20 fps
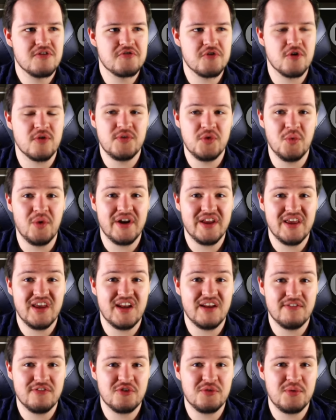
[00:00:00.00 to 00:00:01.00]
So if you want to
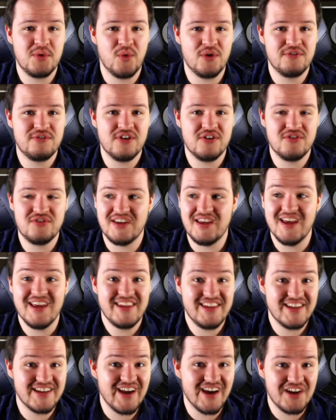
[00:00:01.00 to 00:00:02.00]
hit Infamy 150,
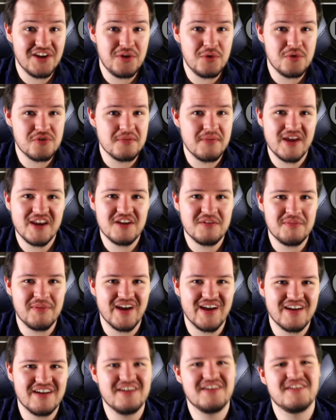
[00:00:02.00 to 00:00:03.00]
you gotta use a medic
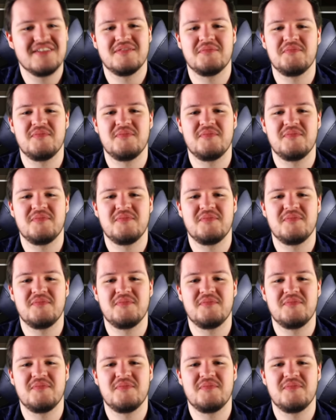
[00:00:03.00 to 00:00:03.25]
bag.